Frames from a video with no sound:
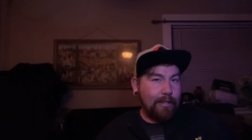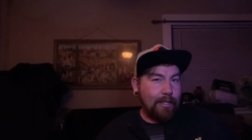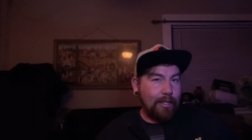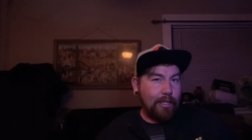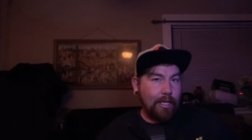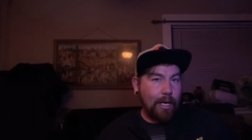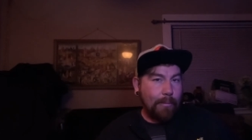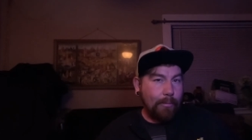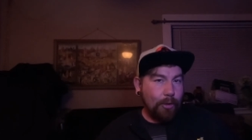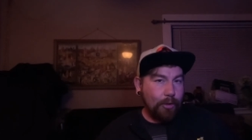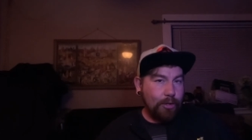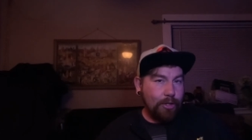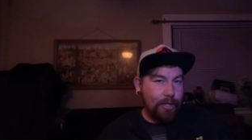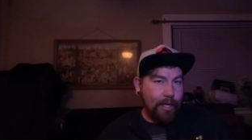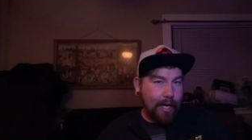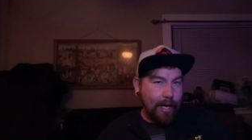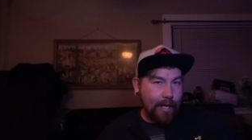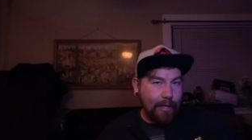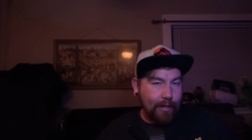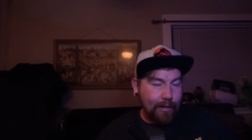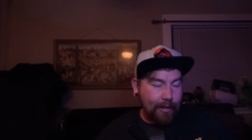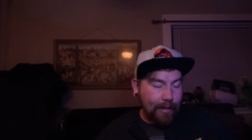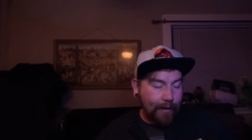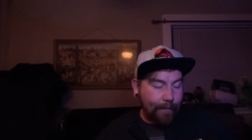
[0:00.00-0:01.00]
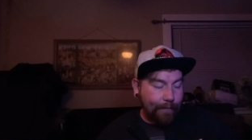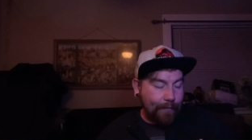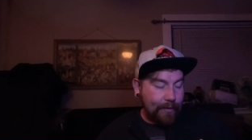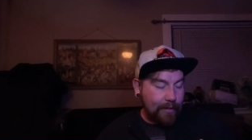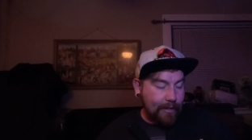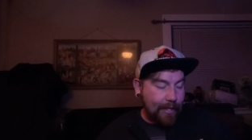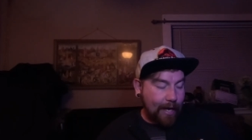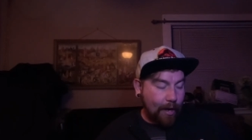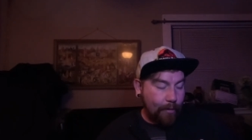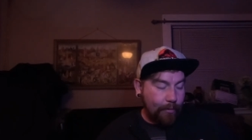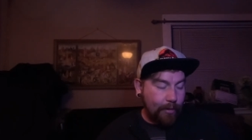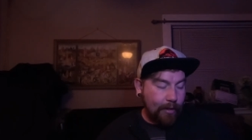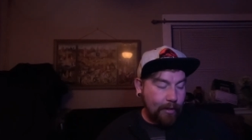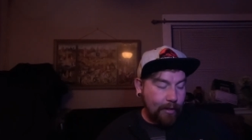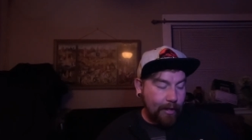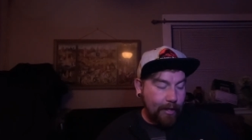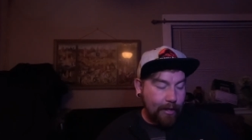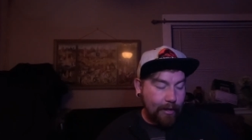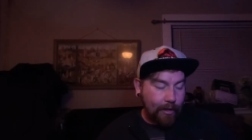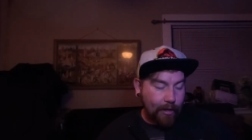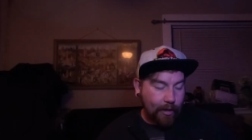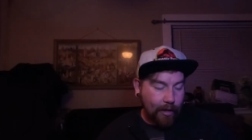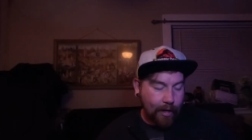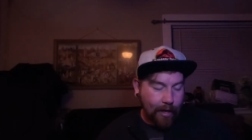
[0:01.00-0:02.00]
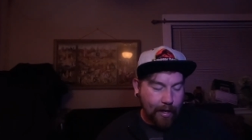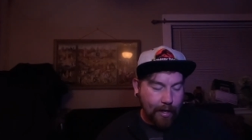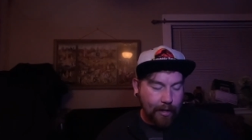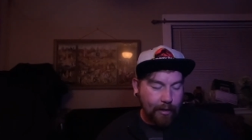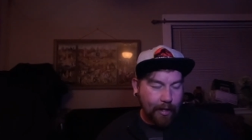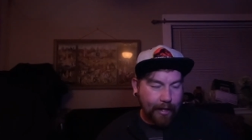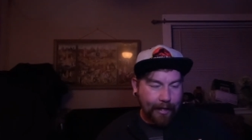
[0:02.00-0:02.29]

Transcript: to double check if it's calculated or not.